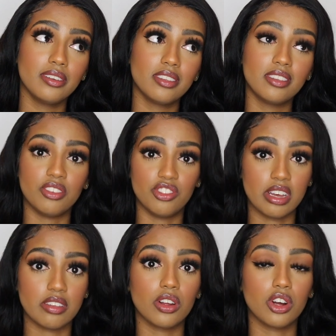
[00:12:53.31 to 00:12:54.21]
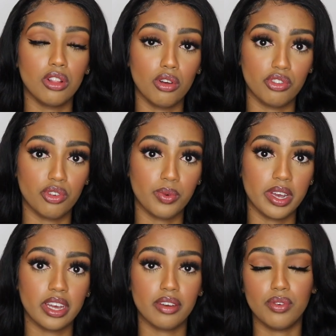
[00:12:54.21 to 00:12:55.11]
suggest a closure
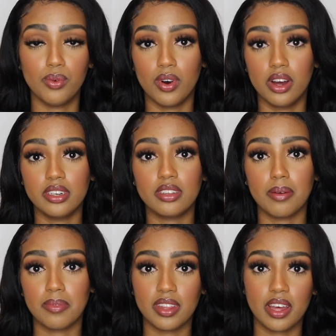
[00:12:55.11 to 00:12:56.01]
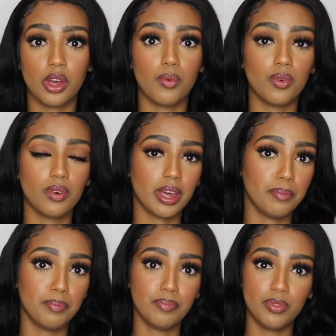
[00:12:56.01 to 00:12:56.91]
wig if you want something that you can